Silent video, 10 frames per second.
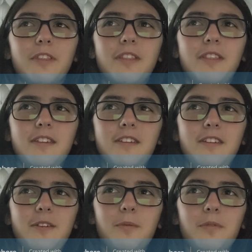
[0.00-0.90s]

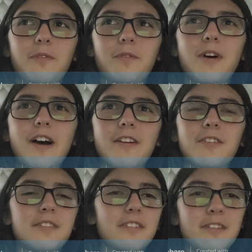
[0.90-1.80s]
The
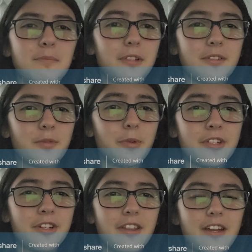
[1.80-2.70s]
wires, simply
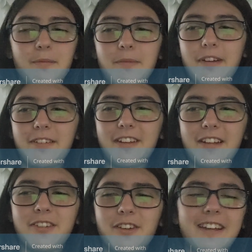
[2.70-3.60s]
switched them.
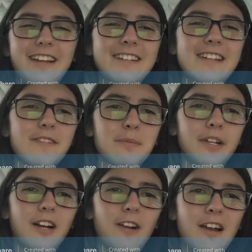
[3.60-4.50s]
I did have to
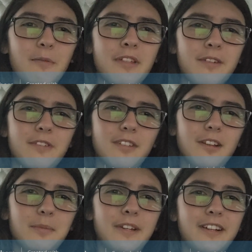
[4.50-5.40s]
play around with it for a
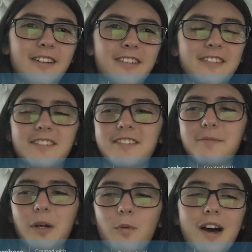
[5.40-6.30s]
little bit,
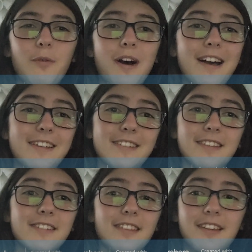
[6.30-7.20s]
because, like, why is
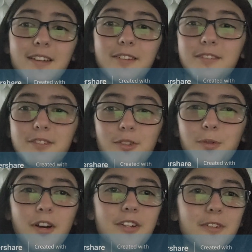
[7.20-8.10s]
this thing
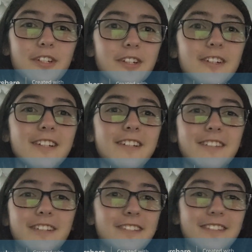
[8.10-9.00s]
200
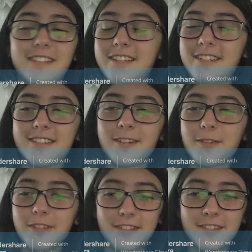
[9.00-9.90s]
degrees? This
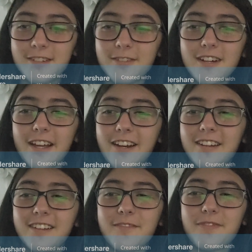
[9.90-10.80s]
isn't
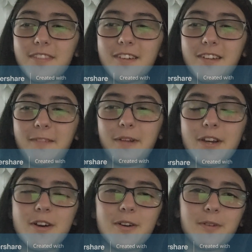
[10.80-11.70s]
right. And I'm
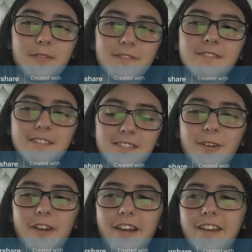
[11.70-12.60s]
like, oh,
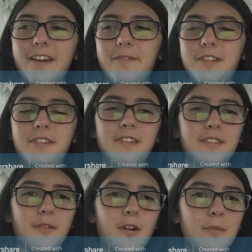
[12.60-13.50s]
okay, yeah,
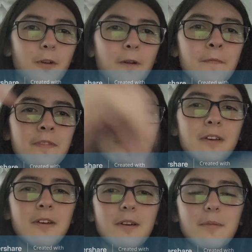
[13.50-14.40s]
VCC's in the wrong port.
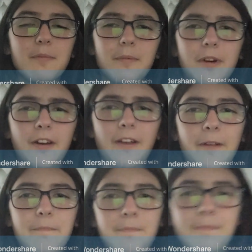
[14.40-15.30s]
But